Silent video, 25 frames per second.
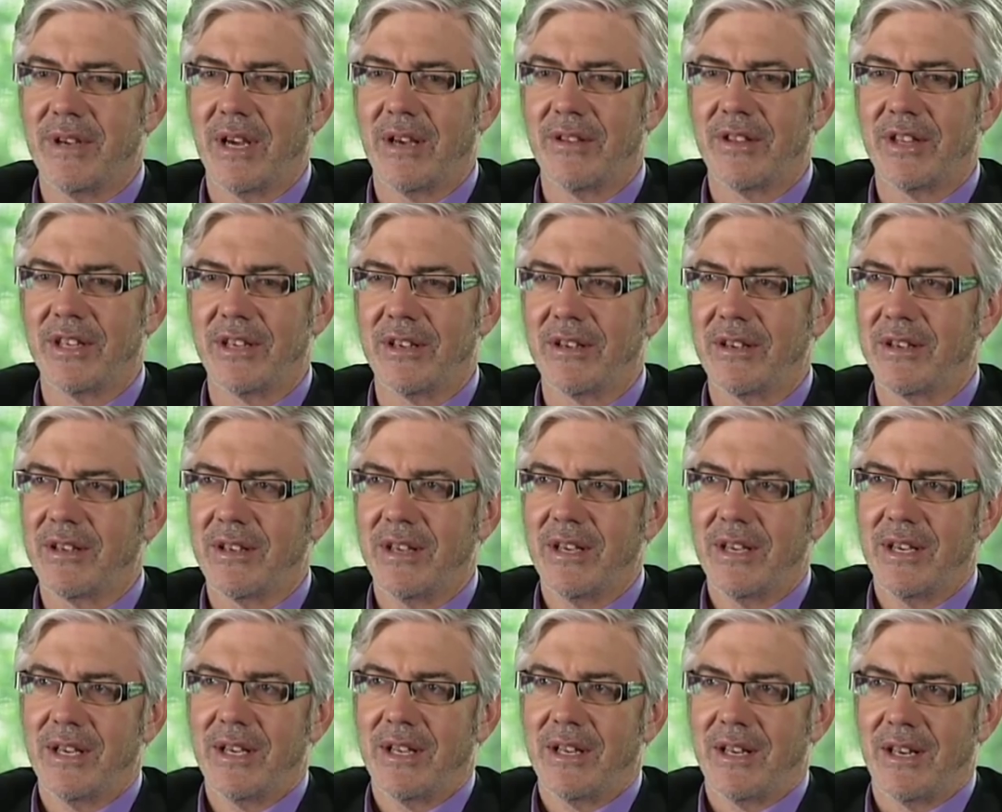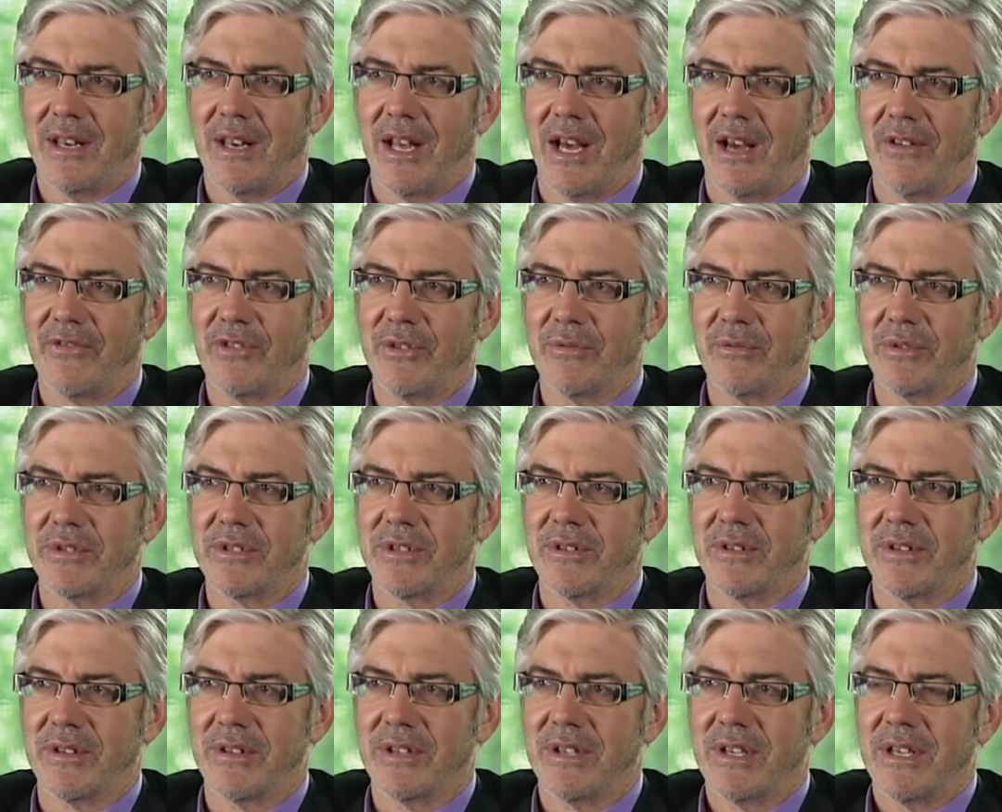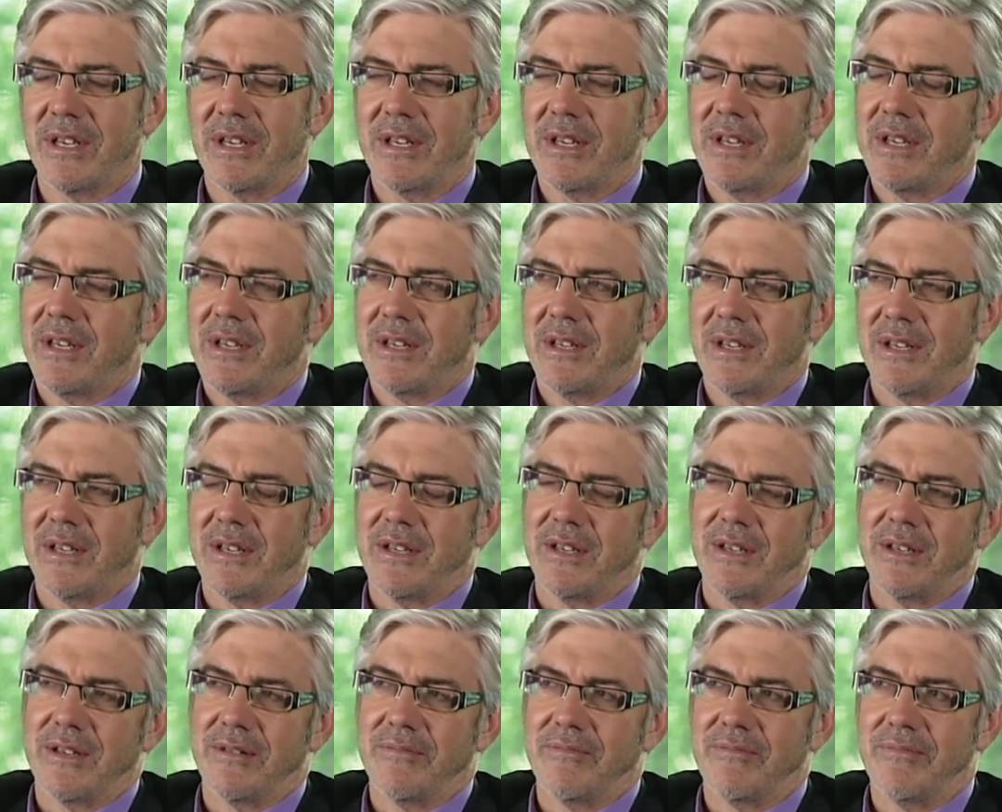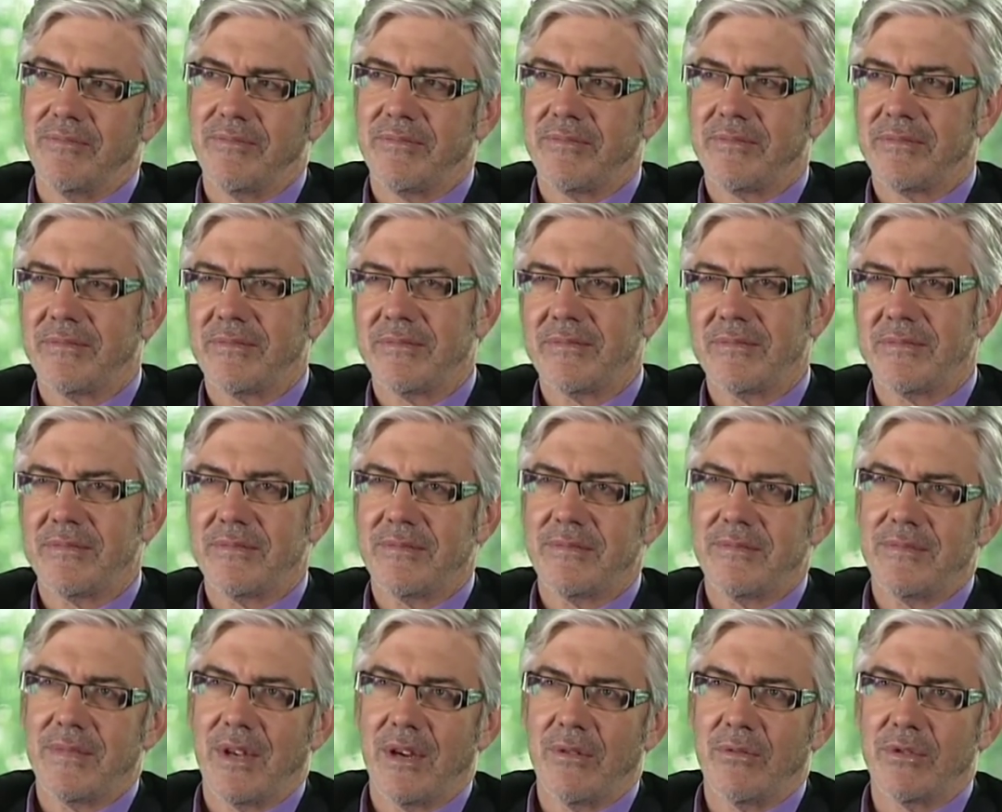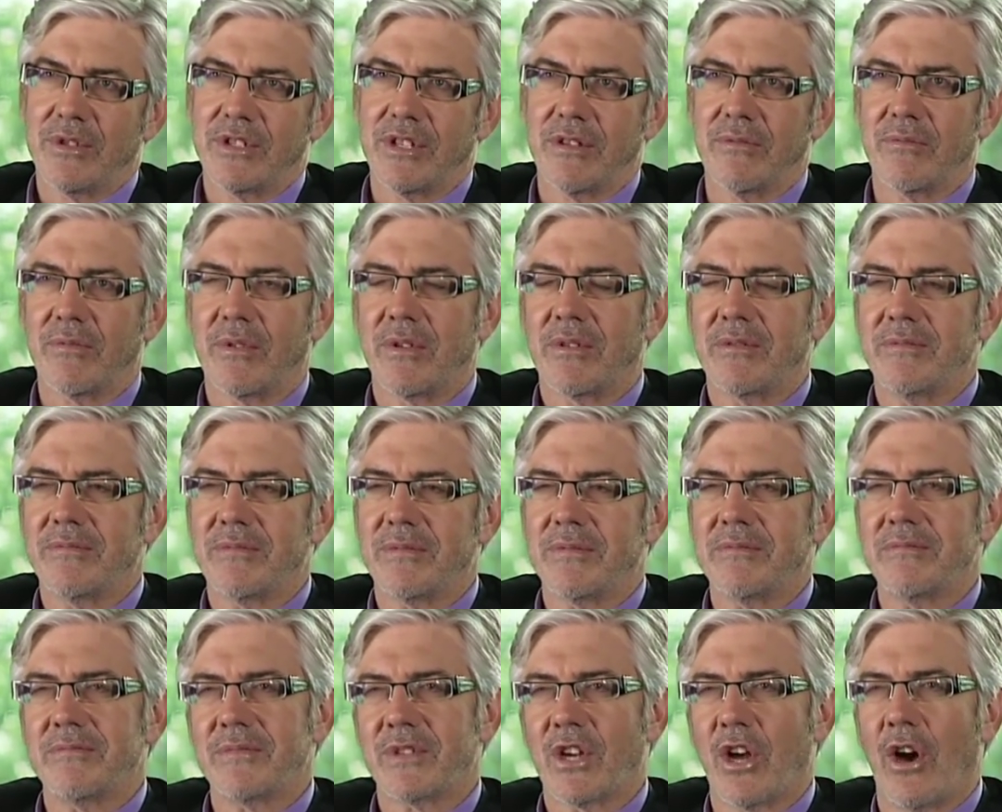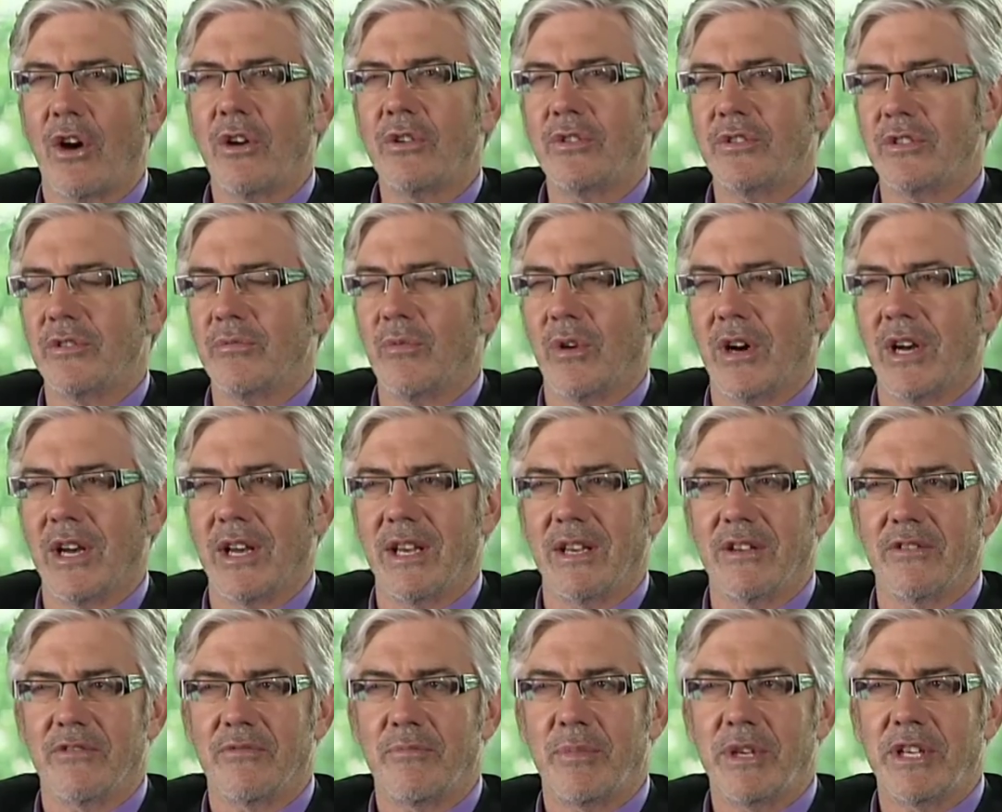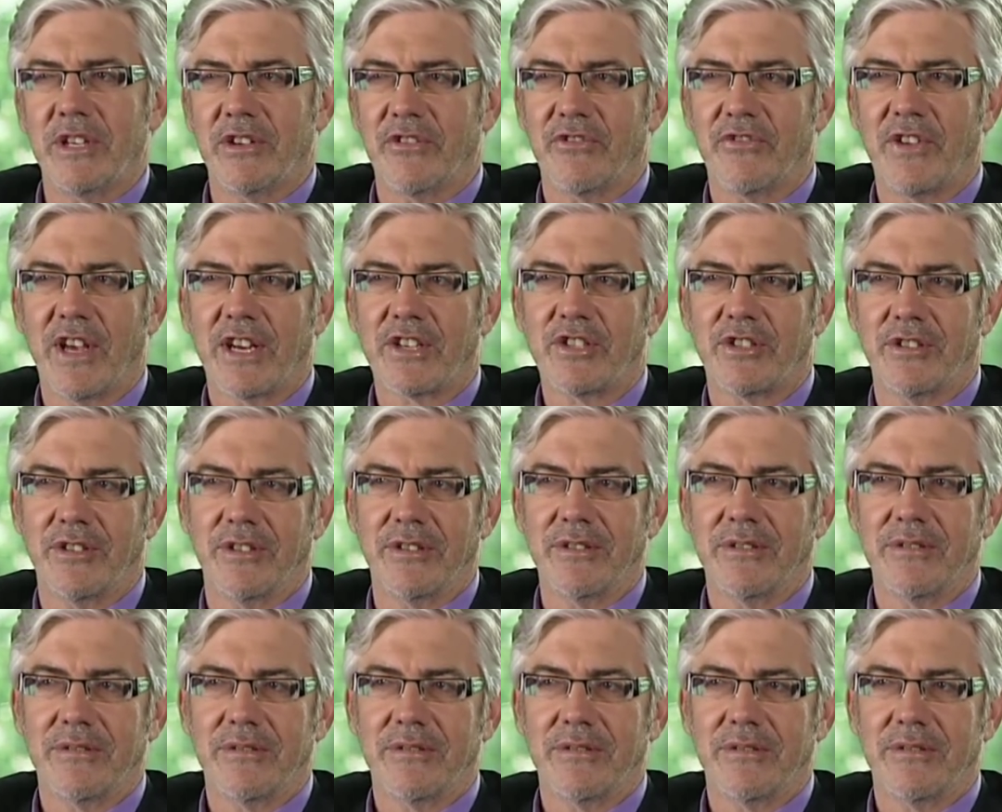I think laughter was a um, it was a coded way of being affectionate,